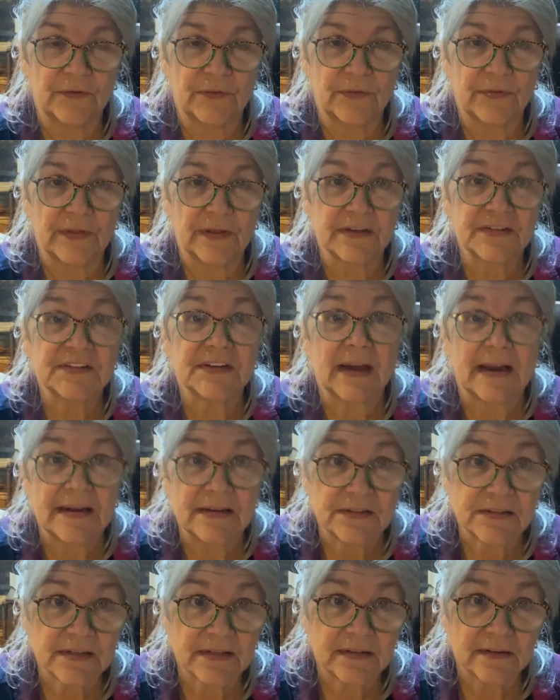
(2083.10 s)
the
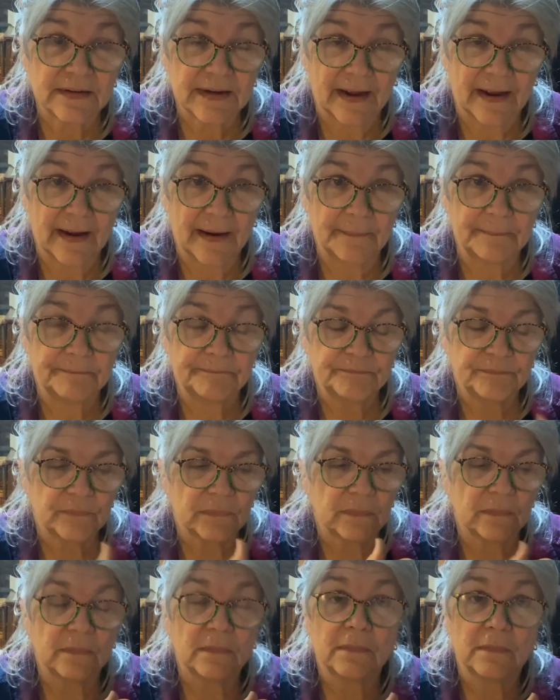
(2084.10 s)
States' time.
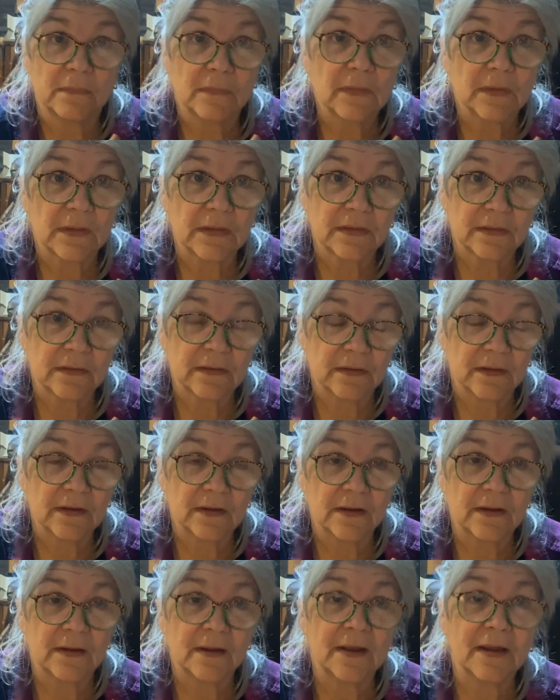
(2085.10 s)

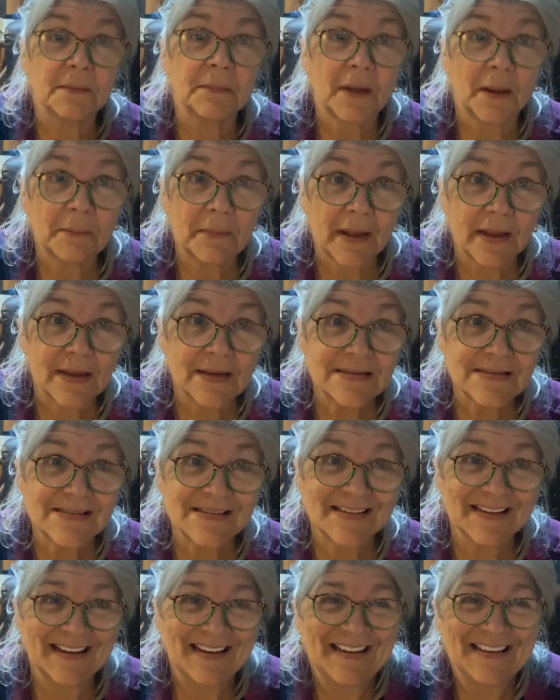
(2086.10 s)
Am I making
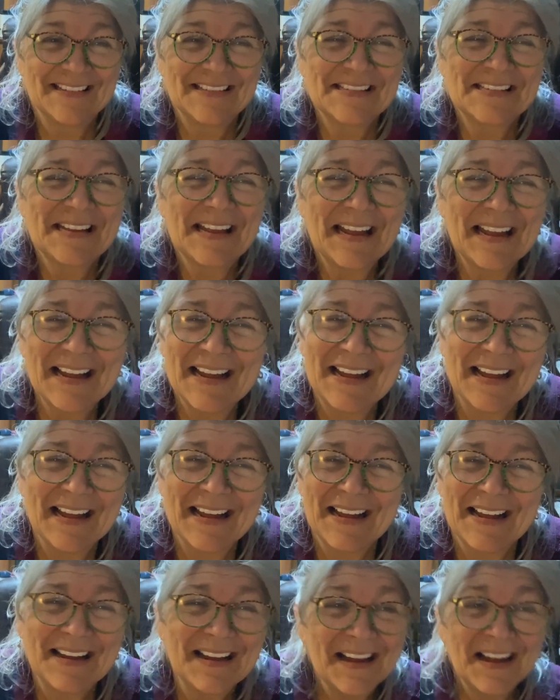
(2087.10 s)
sense?
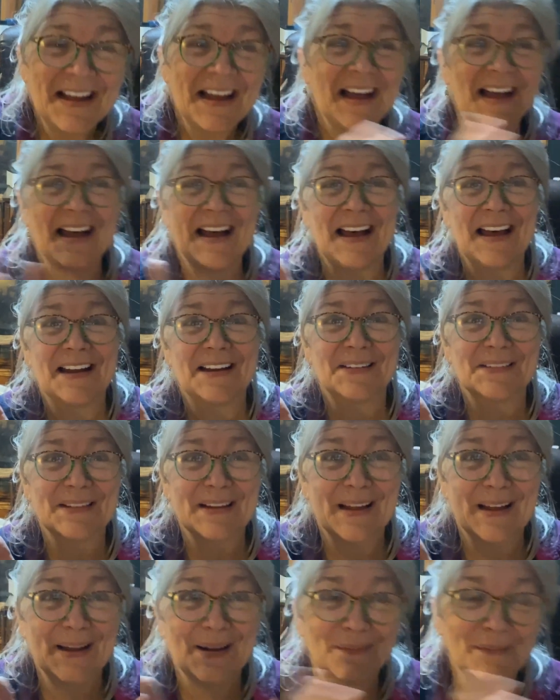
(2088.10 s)
I don't
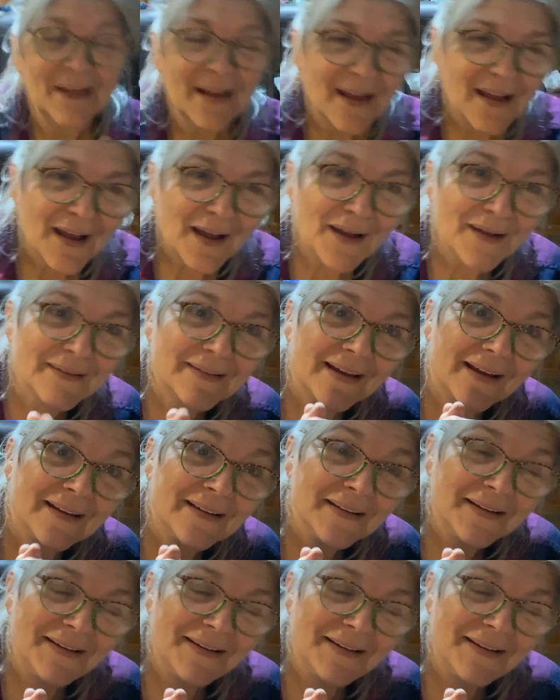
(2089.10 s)
know. Okay.